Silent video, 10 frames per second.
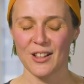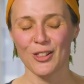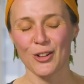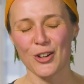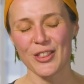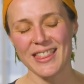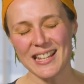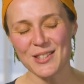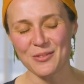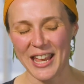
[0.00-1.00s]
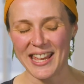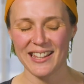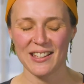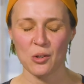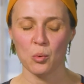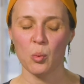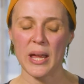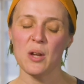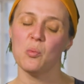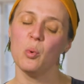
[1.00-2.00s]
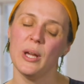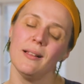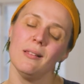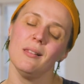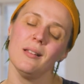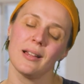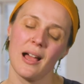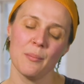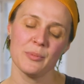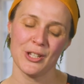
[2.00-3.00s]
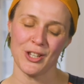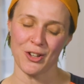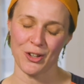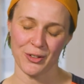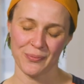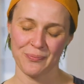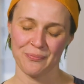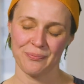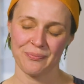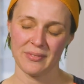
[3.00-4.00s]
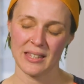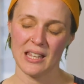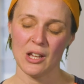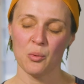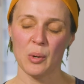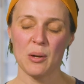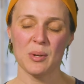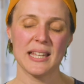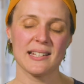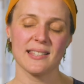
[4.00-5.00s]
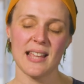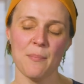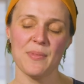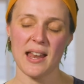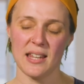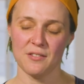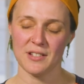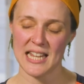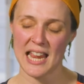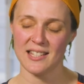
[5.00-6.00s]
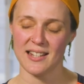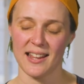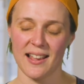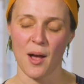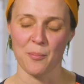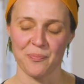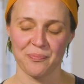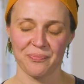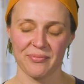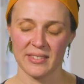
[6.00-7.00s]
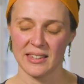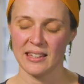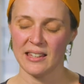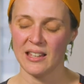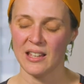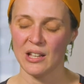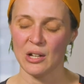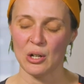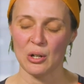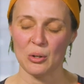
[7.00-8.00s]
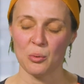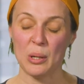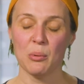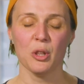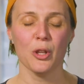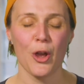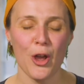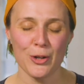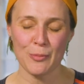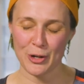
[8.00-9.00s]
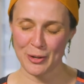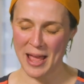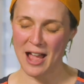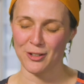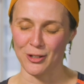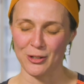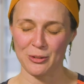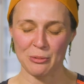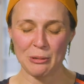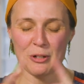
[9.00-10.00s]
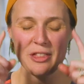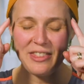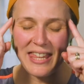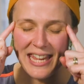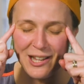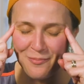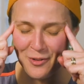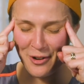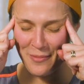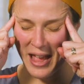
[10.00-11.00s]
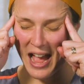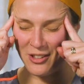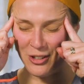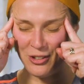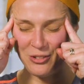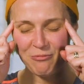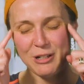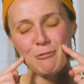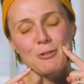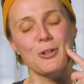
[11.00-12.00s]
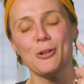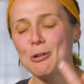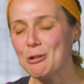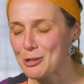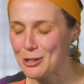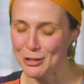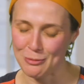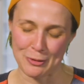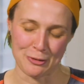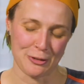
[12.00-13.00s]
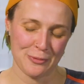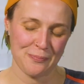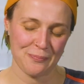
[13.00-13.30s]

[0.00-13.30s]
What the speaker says: Lord, this week we will come to you. We will accept that invitation and come. We will learn more about you. We will think more about you. We will talk to you more.